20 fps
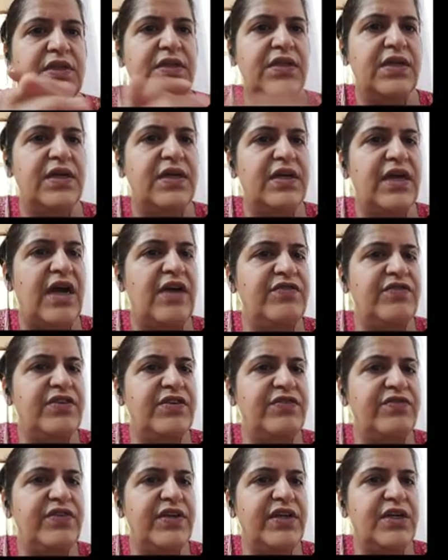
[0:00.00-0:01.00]
The graph
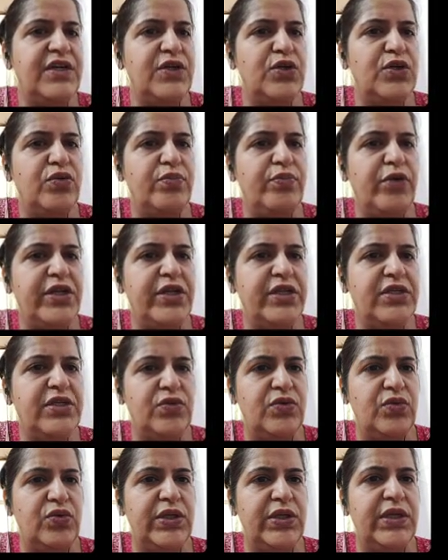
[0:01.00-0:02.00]
in figure
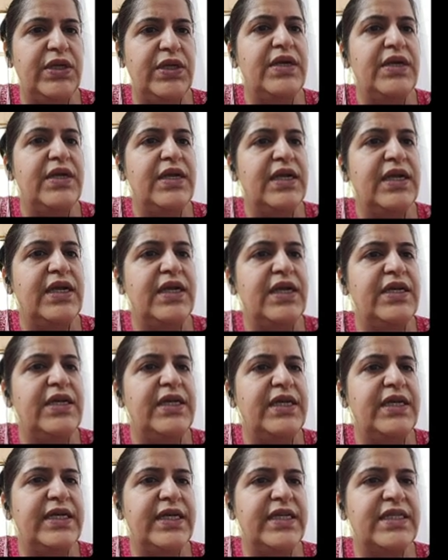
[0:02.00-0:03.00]
2.2
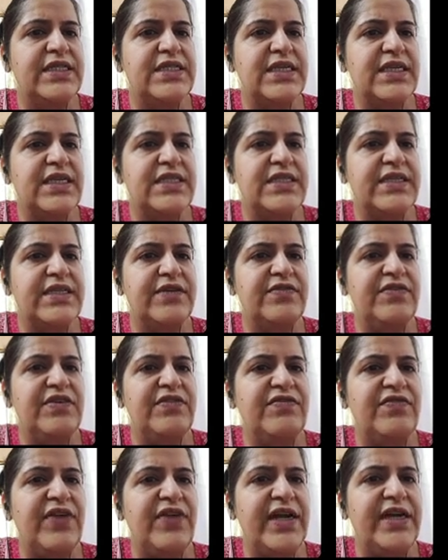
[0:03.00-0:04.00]
clearly tells us that
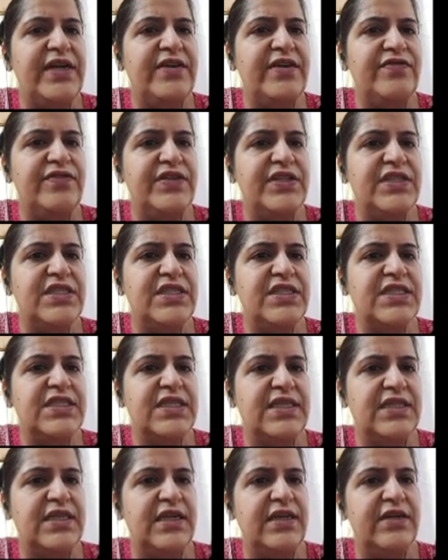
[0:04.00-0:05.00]
we find differences
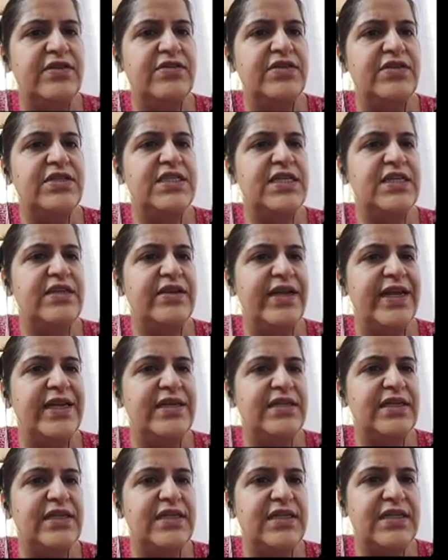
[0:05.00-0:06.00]
in the literacy
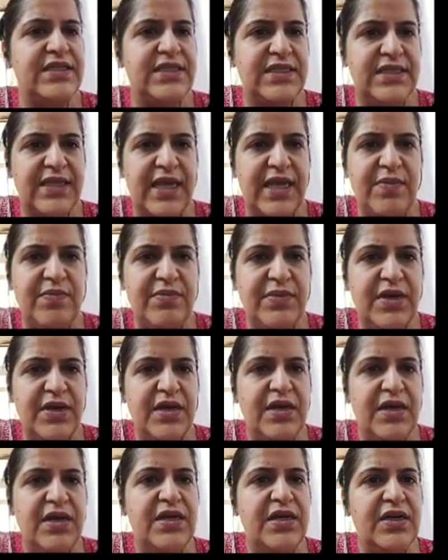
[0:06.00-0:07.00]
rate in the same
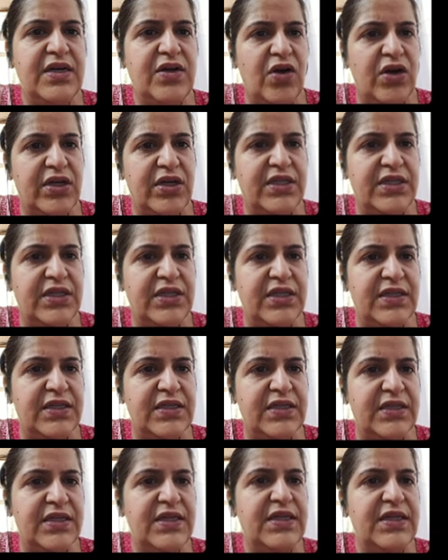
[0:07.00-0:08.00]
continent.
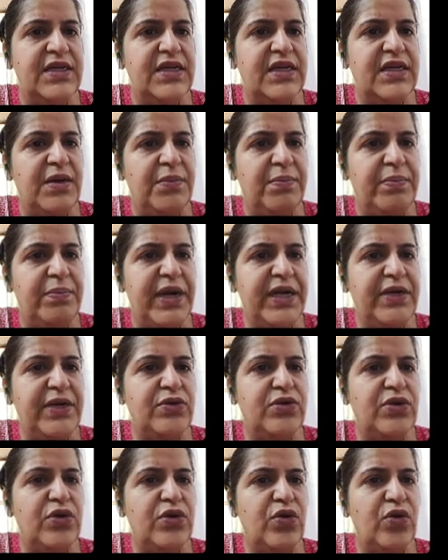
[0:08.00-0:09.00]
Compared
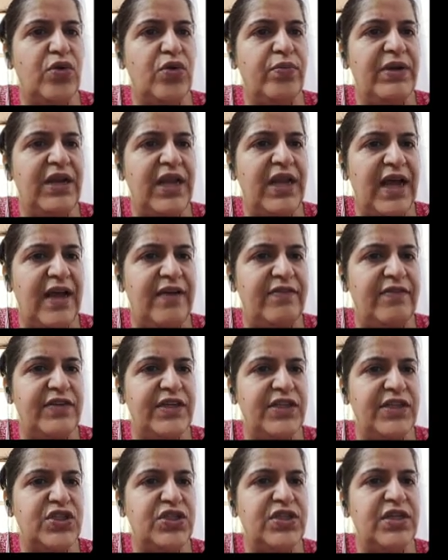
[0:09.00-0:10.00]
to the global
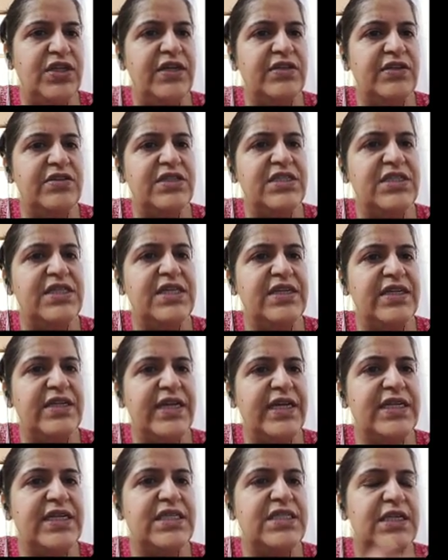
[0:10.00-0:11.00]
average, the literacy
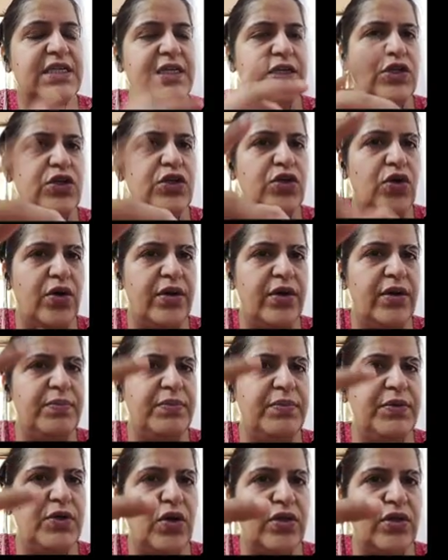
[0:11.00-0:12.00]
rates in Europe,
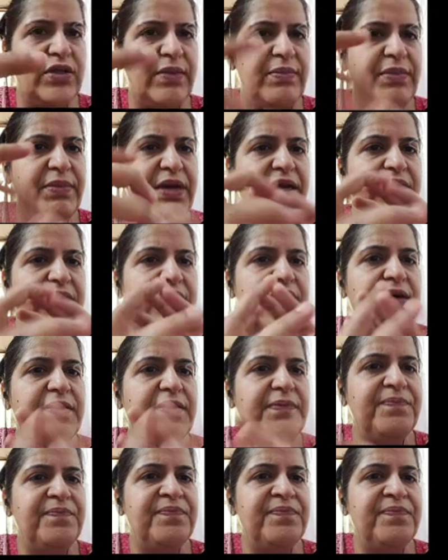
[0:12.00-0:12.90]
North America,